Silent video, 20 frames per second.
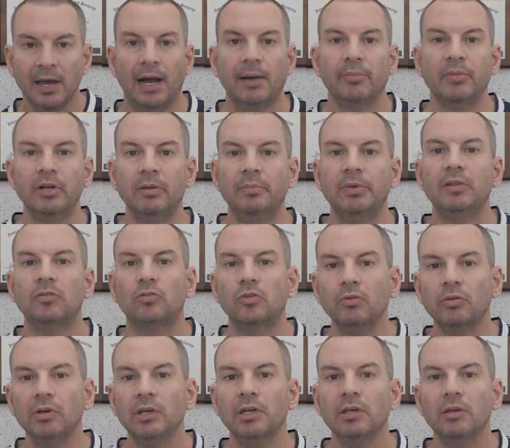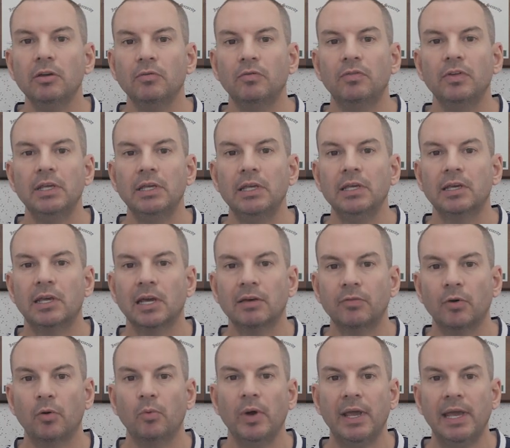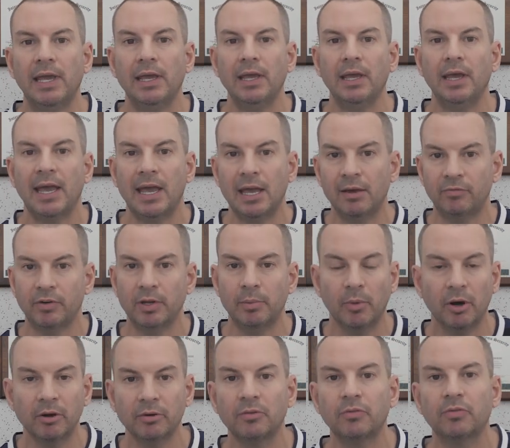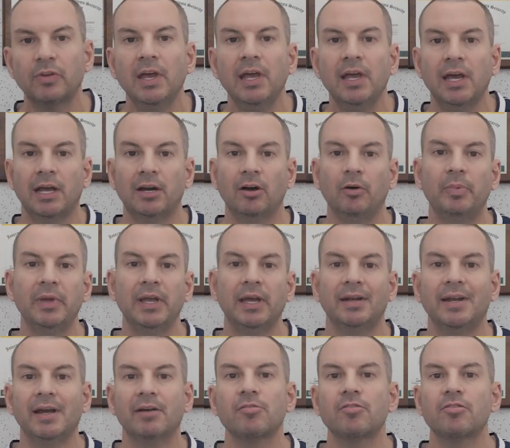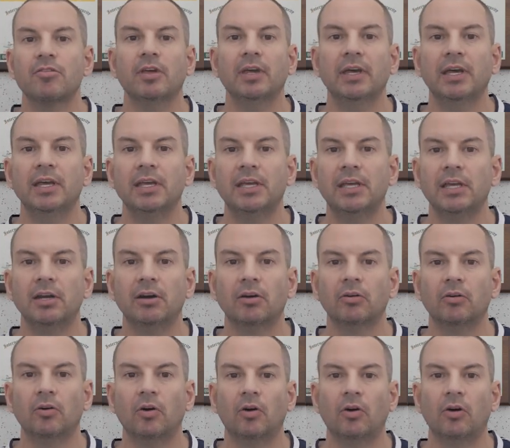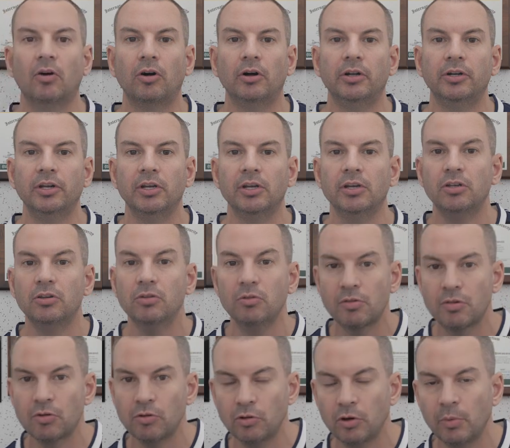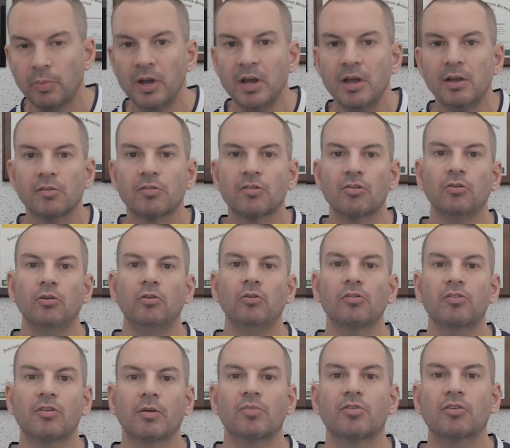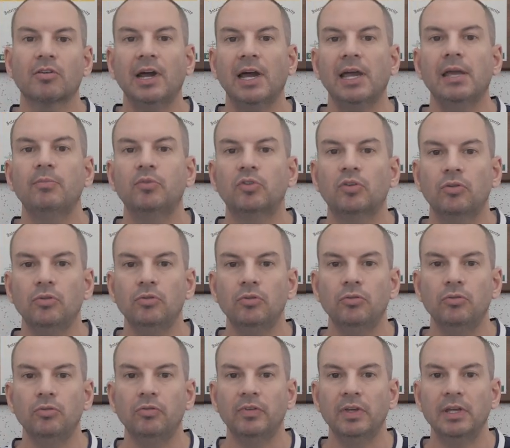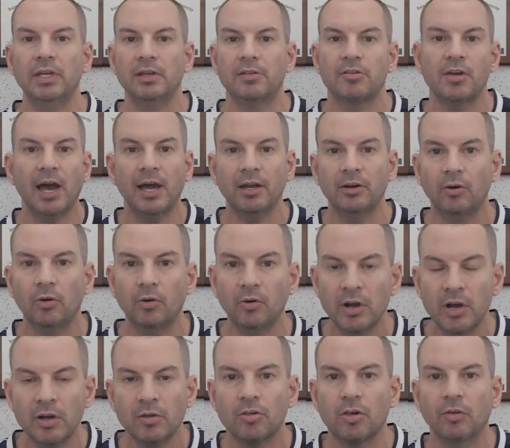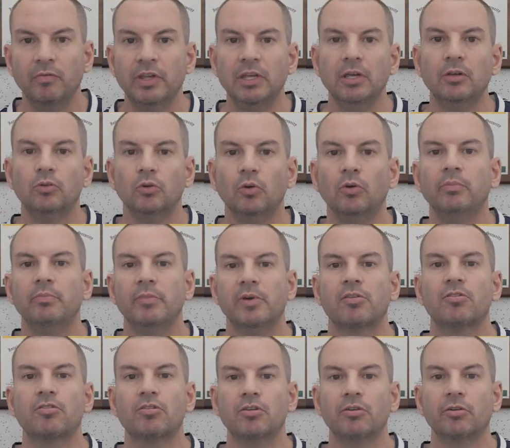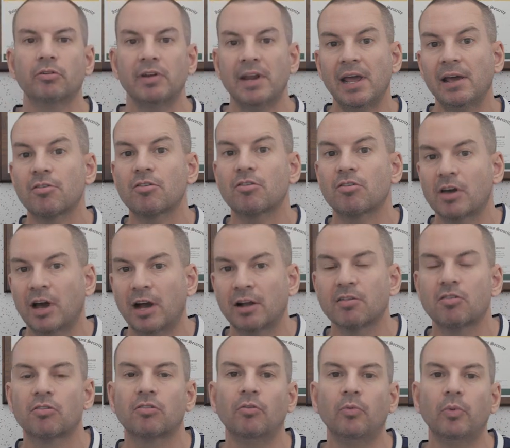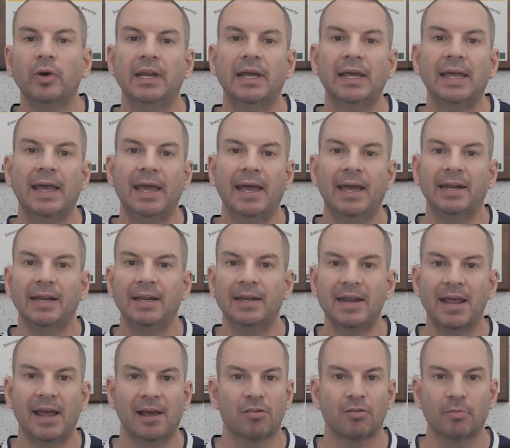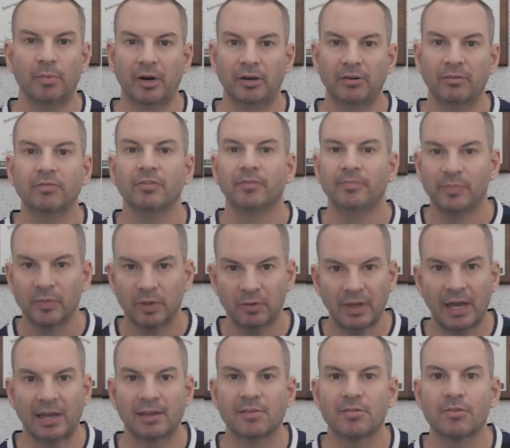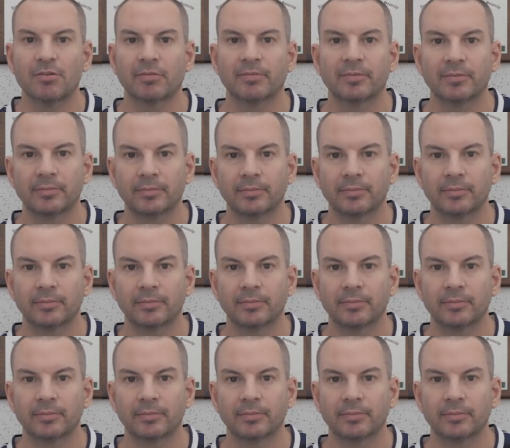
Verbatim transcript: I'm going to be doing the giveaway every month, and I'll be announcing it here on YouTube, so subscribe to the channel so that you don't miss your next chance to win again next month. Thanks.